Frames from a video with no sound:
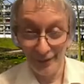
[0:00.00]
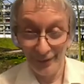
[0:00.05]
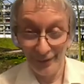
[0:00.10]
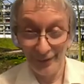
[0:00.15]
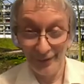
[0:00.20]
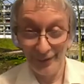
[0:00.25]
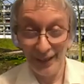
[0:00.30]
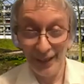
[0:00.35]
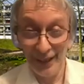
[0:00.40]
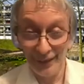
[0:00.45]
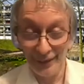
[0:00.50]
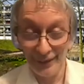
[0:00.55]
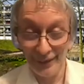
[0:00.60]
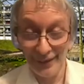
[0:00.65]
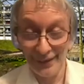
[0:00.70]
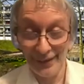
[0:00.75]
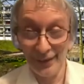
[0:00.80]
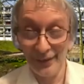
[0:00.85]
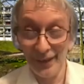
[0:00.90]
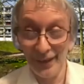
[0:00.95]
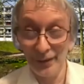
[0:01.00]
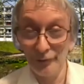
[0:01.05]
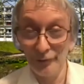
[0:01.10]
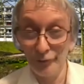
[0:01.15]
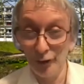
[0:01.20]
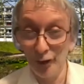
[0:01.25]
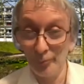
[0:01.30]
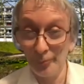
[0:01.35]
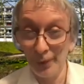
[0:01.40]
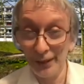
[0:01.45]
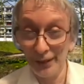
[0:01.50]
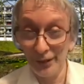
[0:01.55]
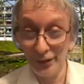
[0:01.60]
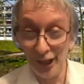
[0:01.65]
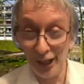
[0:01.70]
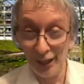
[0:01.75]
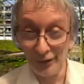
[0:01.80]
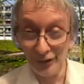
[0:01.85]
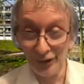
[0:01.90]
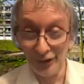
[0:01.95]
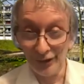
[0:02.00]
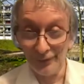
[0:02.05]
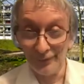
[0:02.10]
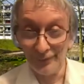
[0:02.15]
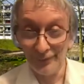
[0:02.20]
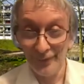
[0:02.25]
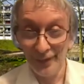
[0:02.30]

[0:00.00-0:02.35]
Yeah, so then you form a conjecture,